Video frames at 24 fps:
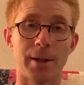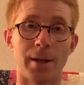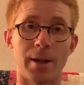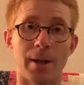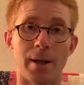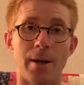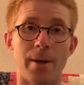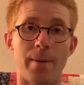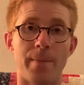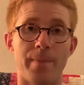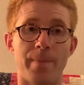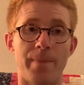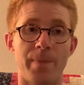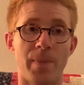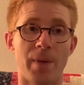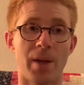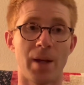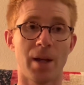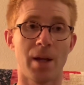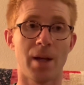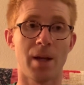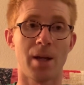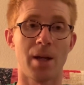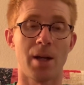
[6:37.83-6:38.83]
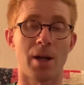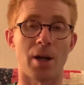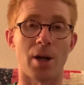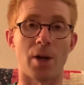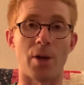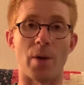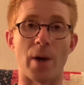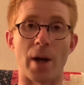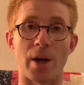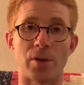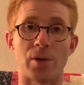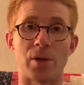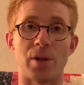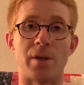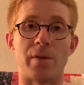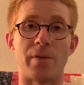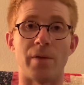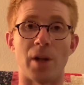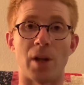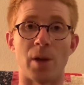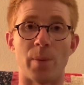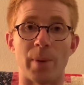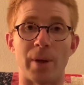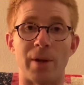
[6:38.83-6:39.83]
Are you actually
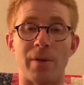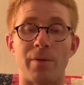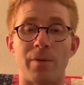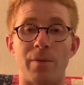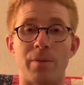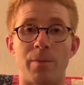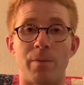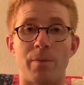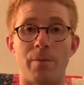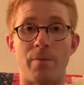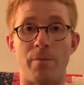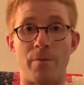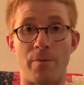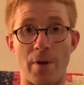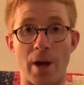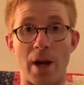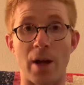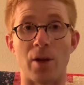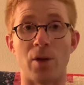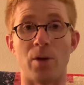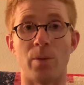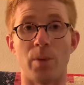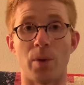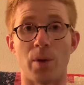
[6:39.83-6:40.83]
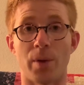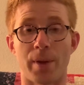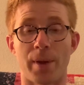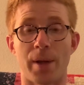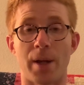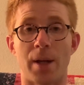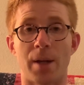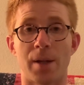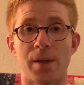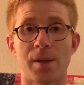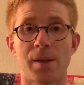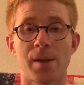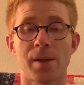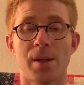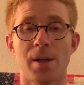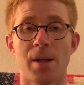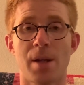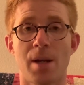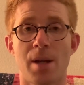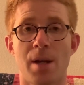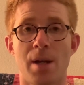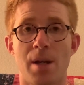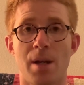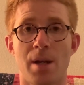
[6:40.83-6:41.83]
developing valuable things?
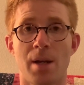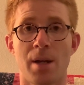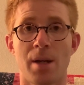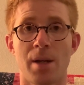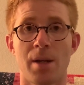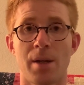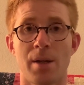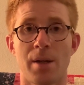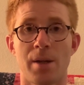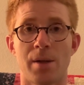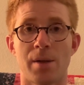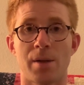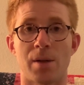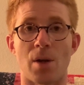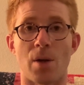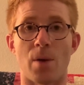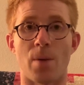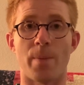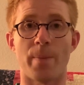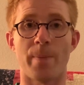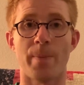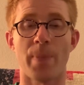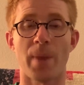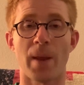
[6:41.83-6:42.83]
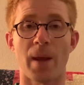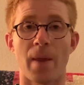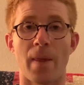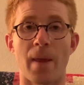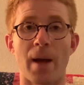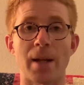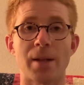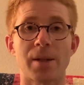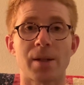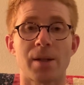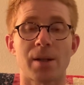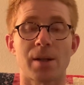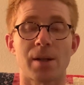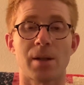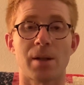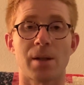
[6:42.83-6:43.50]
So that's